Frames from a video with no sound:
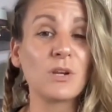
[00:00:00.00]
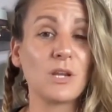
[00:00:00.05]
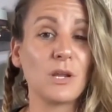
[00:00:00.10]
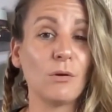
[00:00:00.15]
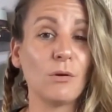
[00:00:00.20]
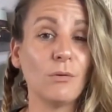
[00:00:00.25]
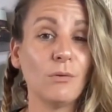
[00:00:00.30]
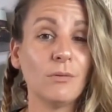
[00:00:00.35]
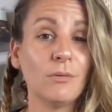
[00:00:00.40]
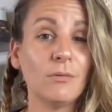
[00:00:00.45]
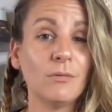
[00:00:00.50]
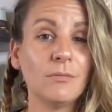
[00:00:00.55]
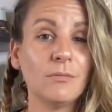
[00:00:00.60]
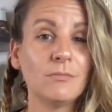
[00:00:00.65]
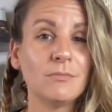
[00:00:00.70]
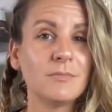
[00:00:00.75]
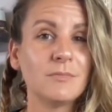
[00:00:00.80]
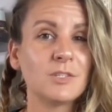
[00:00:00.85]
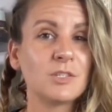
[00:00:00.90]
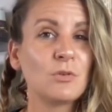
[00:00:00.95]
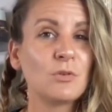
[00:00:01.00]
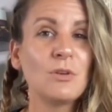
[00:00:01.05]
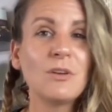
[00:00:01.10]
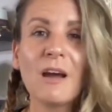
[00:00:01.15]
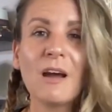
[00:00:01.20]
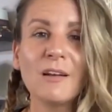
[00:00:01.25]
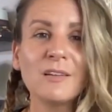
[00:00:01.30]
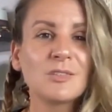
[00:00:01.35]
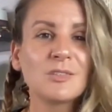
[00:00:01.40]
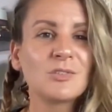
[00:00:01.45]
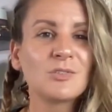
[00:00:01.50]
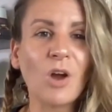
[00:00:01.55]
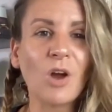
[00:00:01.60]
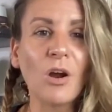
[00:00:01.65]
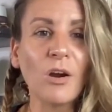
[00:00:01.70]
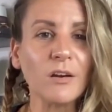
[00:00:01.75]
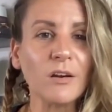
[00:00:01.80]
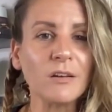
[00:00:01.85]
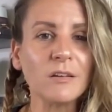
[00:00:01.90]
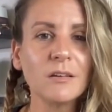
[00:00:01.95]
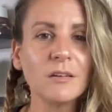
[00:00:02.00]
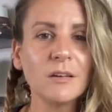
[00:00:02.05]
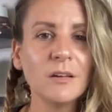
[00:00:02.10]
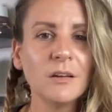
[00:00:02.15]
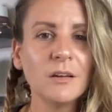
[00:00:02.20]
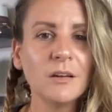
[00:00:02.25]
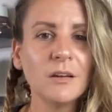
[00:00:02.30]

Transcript: you so you got to start